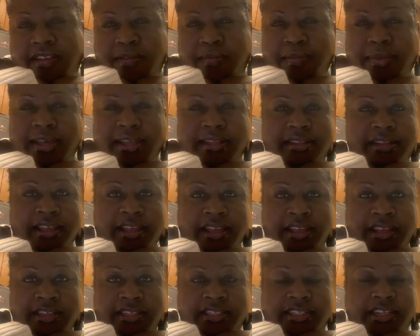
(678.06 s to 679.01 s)
my
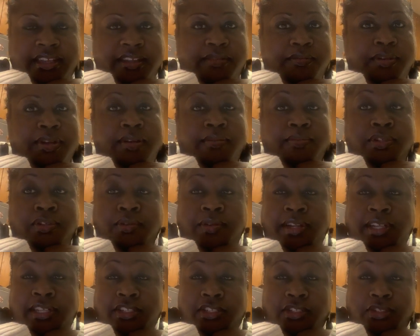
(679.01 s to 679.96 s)
day, sharing what I'm
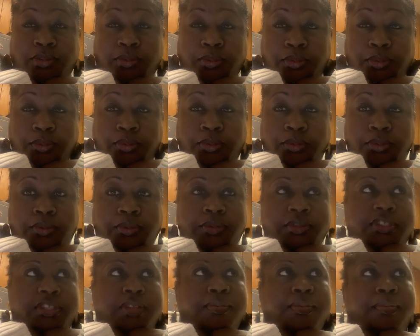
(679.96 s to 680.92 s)
doing in school,
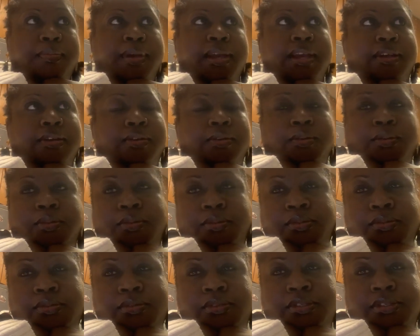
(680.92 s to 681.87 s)
some of my
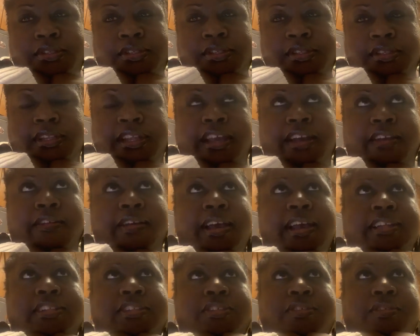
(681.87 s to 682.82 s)
goals. Now
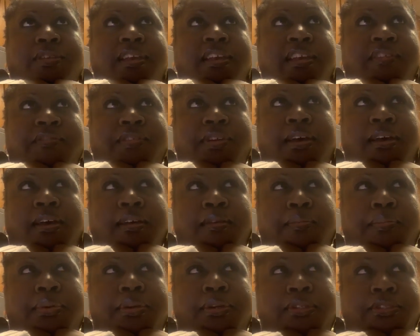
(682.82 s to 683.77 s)
I do have
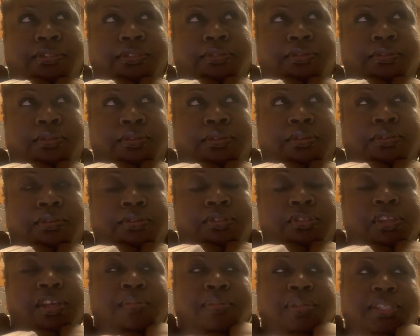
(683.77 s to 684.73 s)
personal
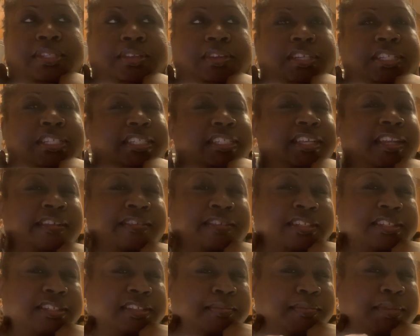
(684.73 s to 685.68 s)
goals. I'm gonna start
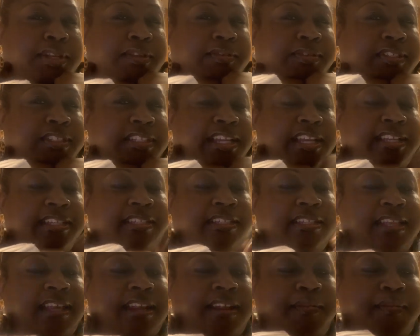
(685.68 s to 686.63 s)
sharing some of those things
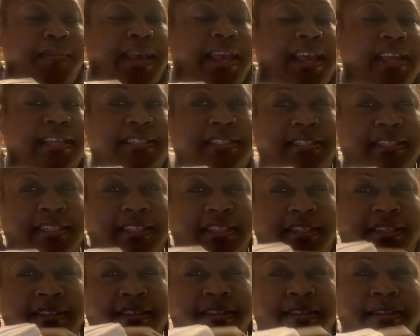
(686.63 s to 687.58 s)
that I'm
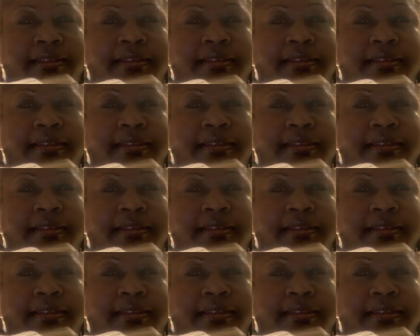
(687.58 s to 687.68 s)
actually